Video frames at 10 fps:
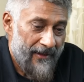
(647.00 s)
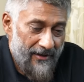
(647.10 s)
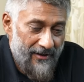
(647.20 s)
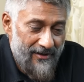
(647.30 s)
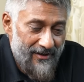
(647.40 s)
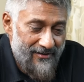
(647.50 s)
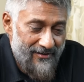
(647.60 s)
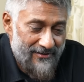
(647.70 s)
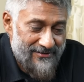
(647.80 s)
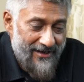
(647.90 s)

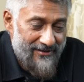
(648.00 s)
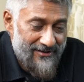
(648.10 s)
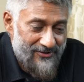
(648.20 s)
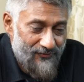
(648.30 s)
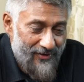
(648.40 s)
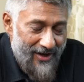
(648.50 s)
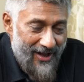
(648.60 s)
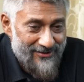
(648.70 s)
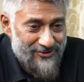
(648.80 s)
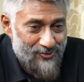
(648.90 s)
Indian scientists were
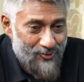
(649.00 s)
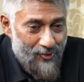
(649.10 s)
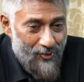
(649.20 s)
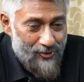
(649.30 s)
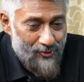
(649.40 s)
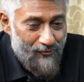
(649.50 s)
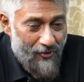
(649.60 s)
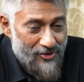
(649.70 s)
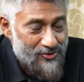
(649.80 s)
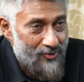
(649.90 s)
asked to go to
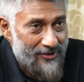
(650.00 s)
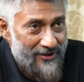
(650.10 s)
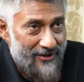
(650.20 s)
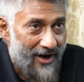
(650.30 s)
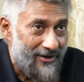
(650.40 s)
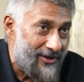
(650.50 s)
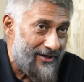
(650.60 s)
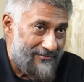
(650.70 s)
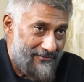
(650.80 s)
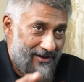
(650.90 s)
war zone in Iran
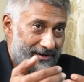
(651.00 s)
and